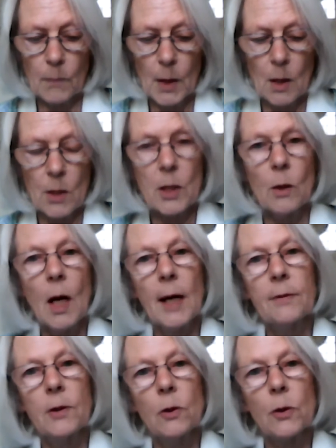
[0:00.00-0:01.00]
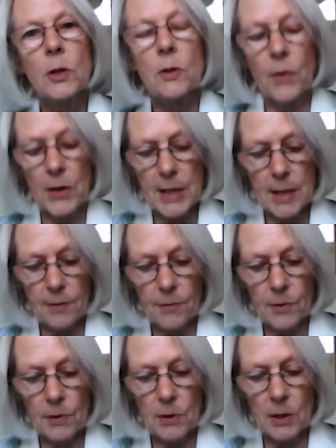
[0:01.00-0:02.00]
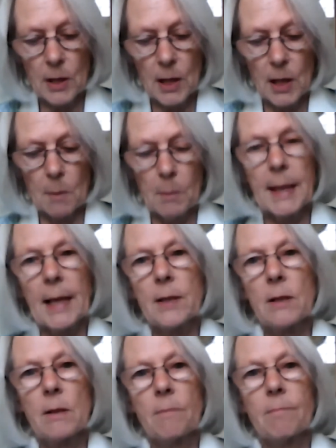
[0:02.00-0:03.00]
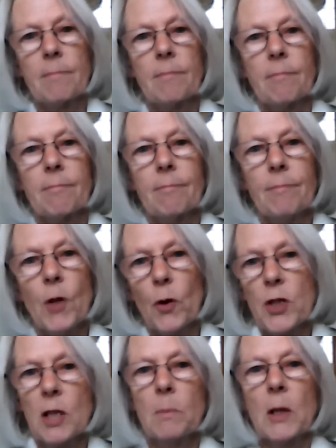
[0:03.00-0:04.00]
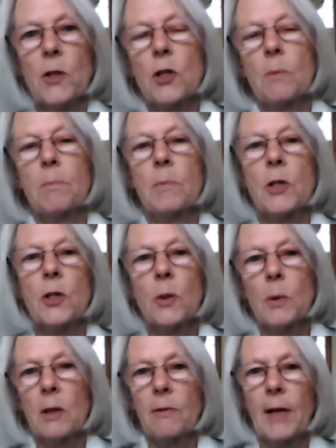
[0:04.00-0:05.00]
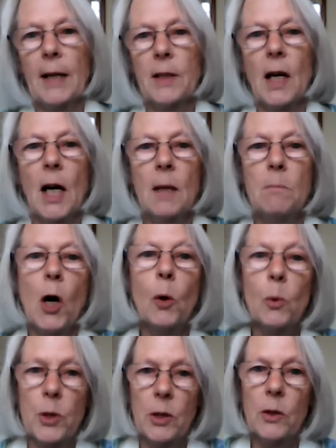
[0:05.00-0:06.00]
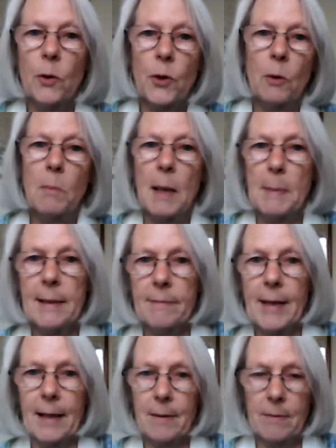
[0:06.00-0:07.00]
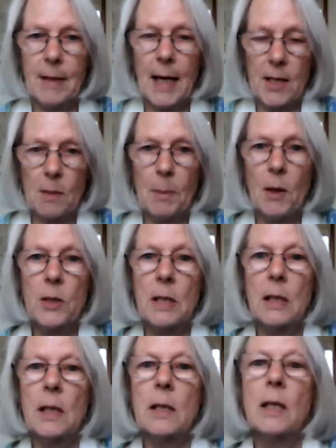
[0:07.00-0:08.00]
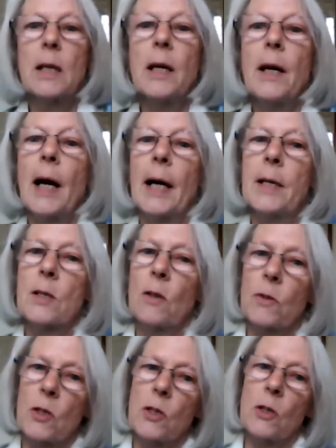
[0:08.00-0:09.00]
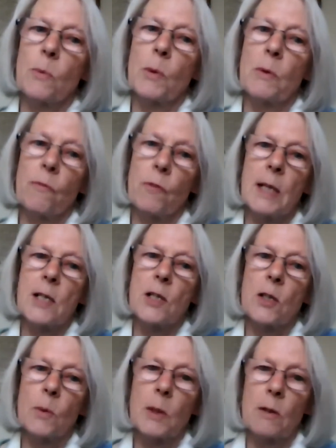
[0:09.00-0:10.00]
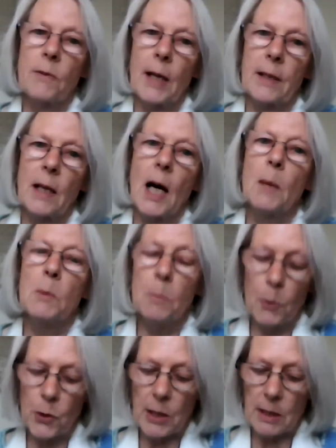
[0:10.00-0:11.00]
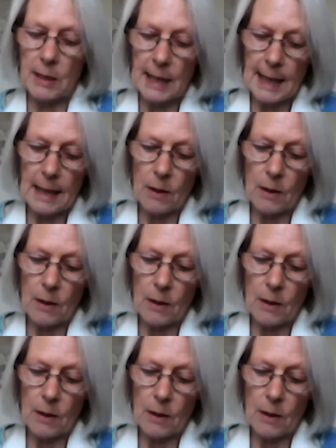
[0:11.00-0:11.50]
So life looks very different, but that's not so much to do with the fact that I'm older, although maybe that has a part in it. And it's not really to do with the fact that I'm a Buddhist now.